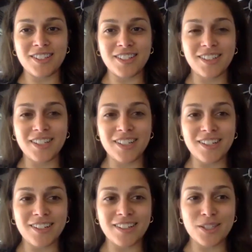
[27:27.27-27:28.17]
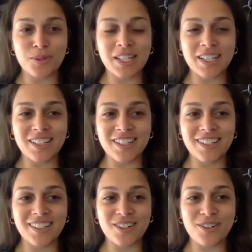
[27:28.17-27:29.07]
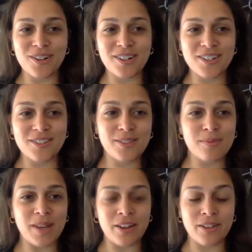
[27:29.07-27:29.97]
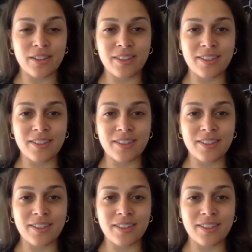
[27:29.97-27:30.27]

just a little twinkling in the corners of the mouth.